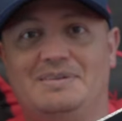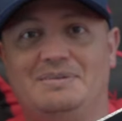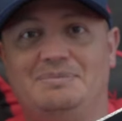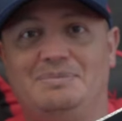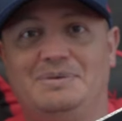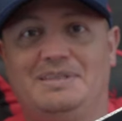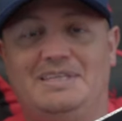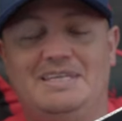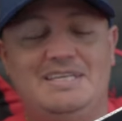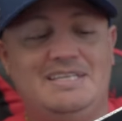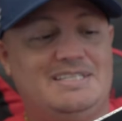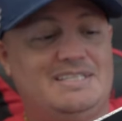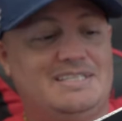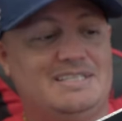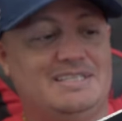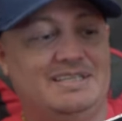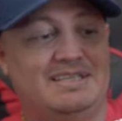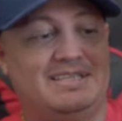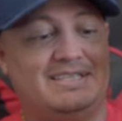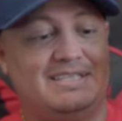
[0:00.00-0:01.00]
but these,
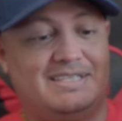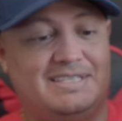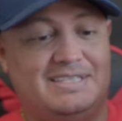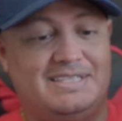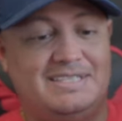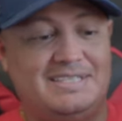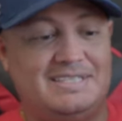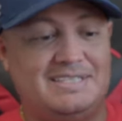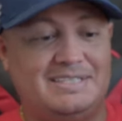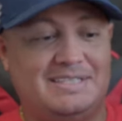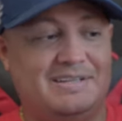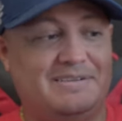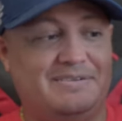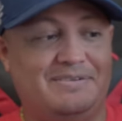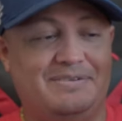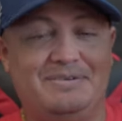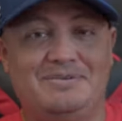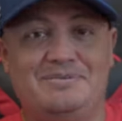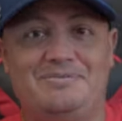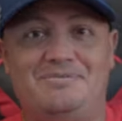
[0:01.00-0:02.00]
this is
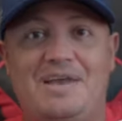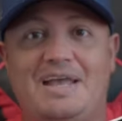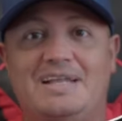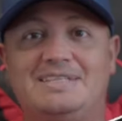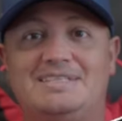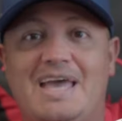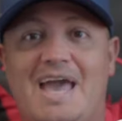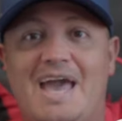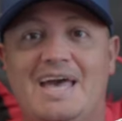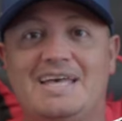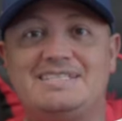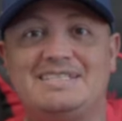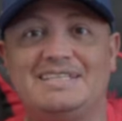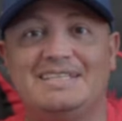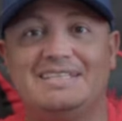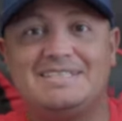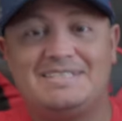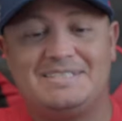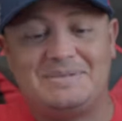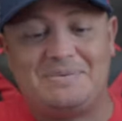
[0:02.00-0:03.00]
fantastic.
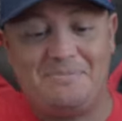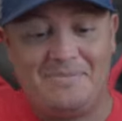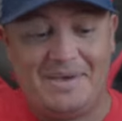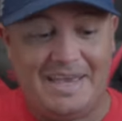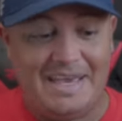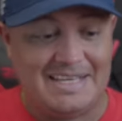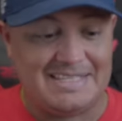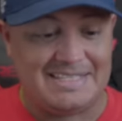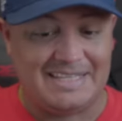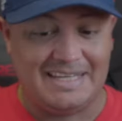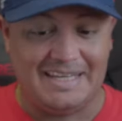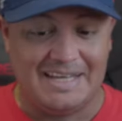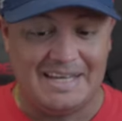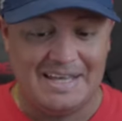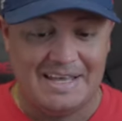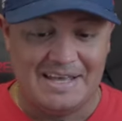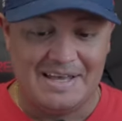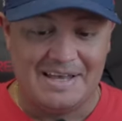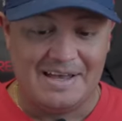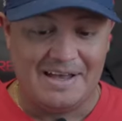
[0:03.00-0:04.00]
This is amazing.
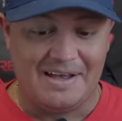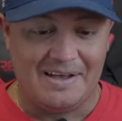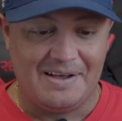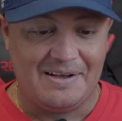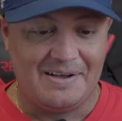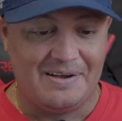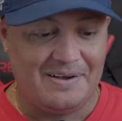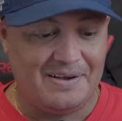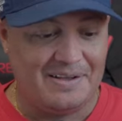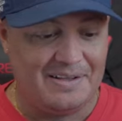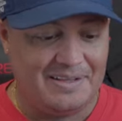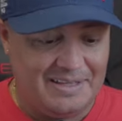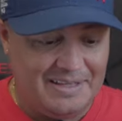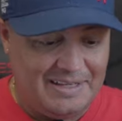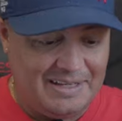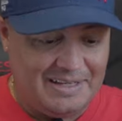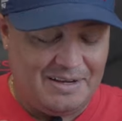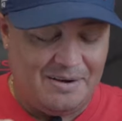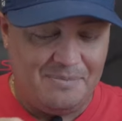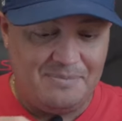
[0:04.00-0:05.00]

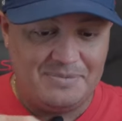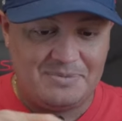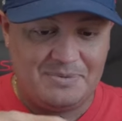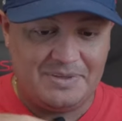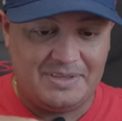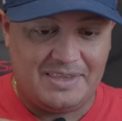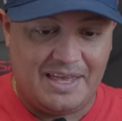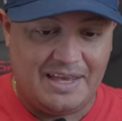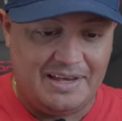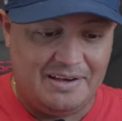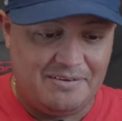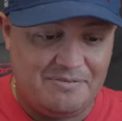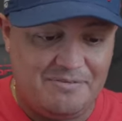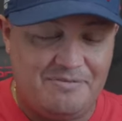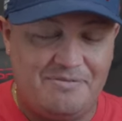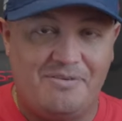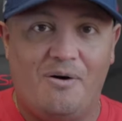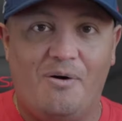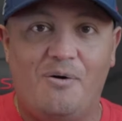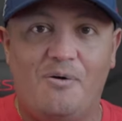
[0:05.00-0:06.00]
It comes with like
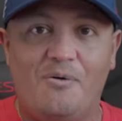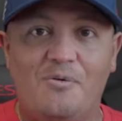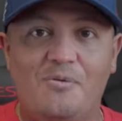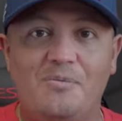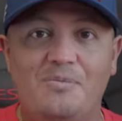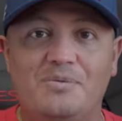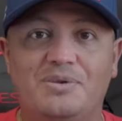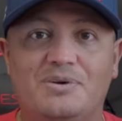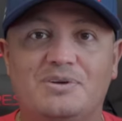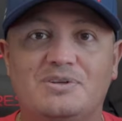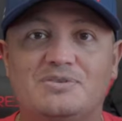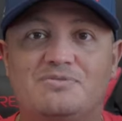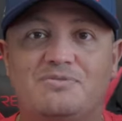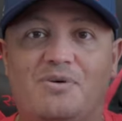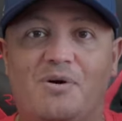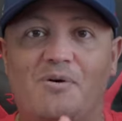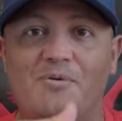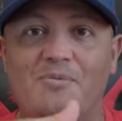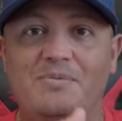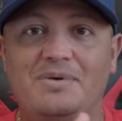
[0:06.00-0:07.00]
foam. There's
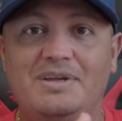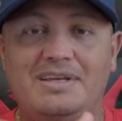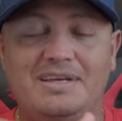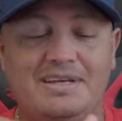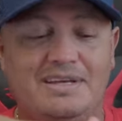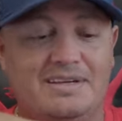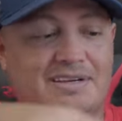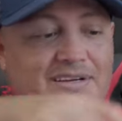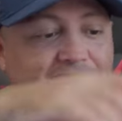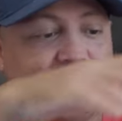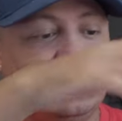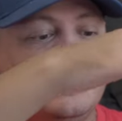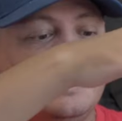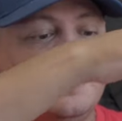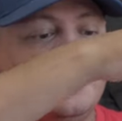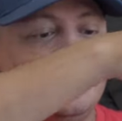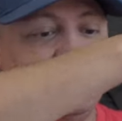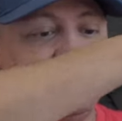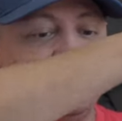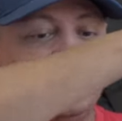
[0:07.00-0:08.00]
foam in here.
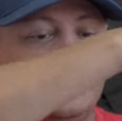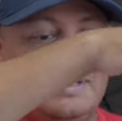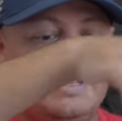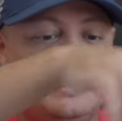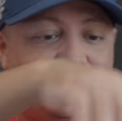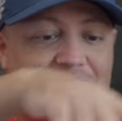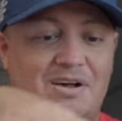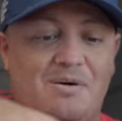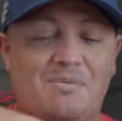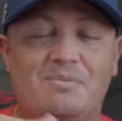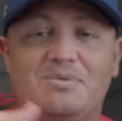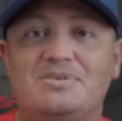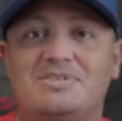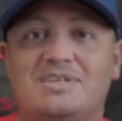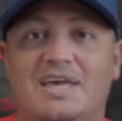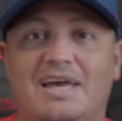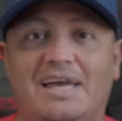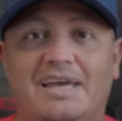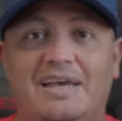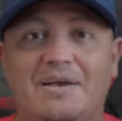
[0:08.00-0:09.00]
This is almost
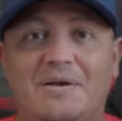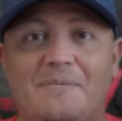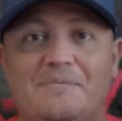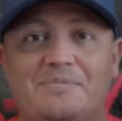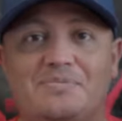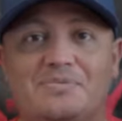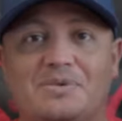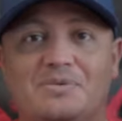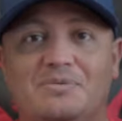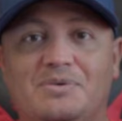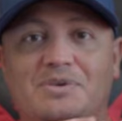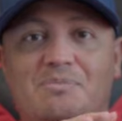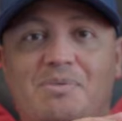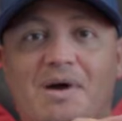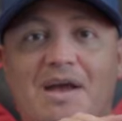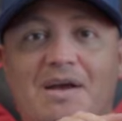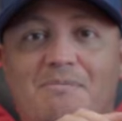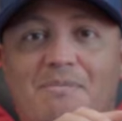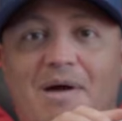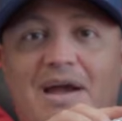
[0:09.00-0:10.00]
like when you
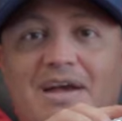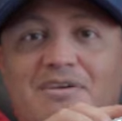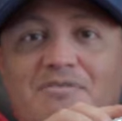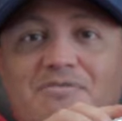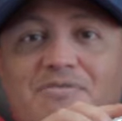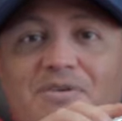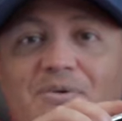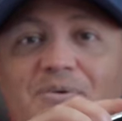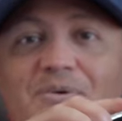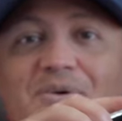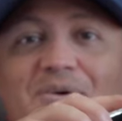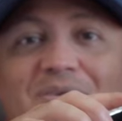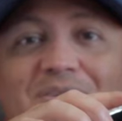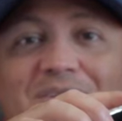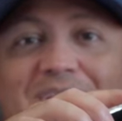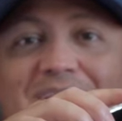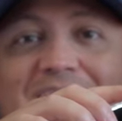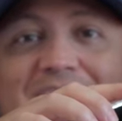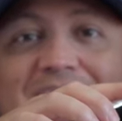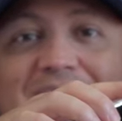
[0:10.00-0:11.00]
buy a microphone,
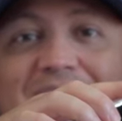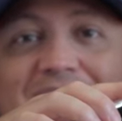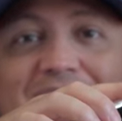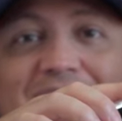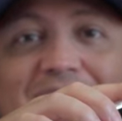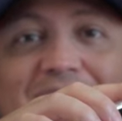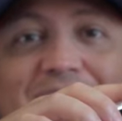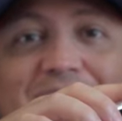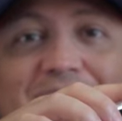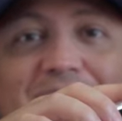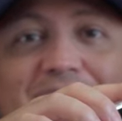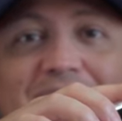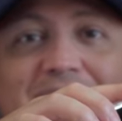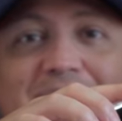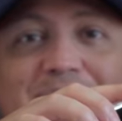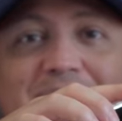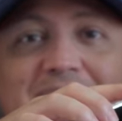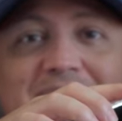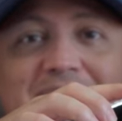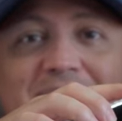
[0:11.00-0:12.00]
a really
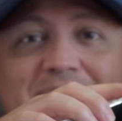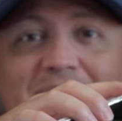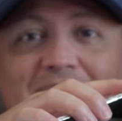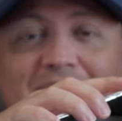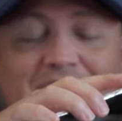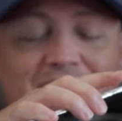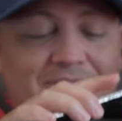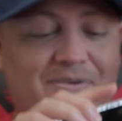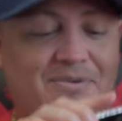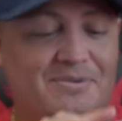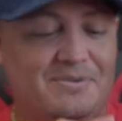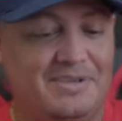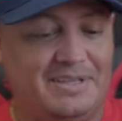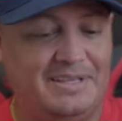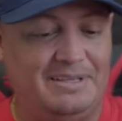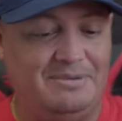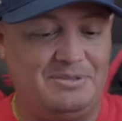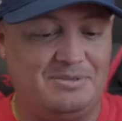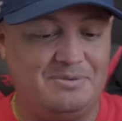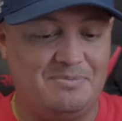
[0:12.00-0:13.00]
expensive microphone.
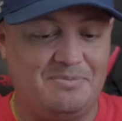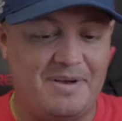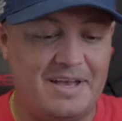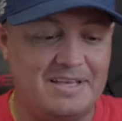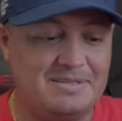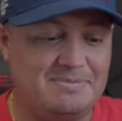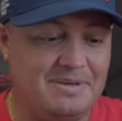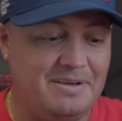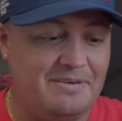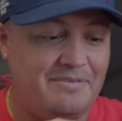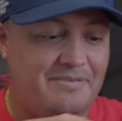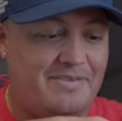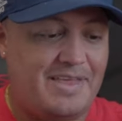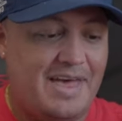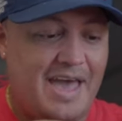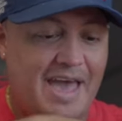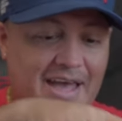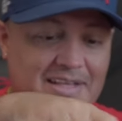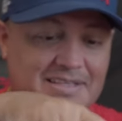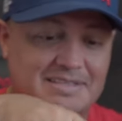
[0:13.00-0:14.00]
This reminds me of
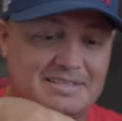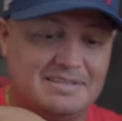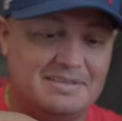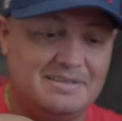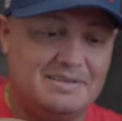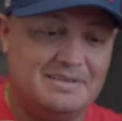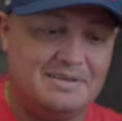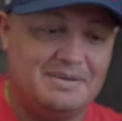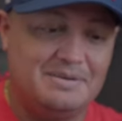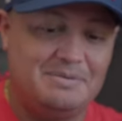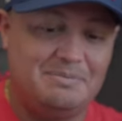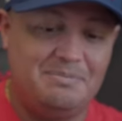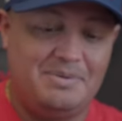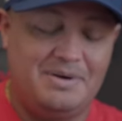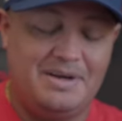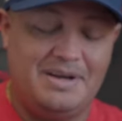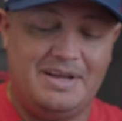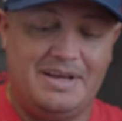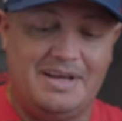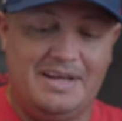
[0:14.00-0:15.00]
that.
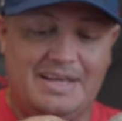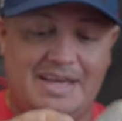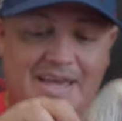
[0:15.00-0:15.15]
But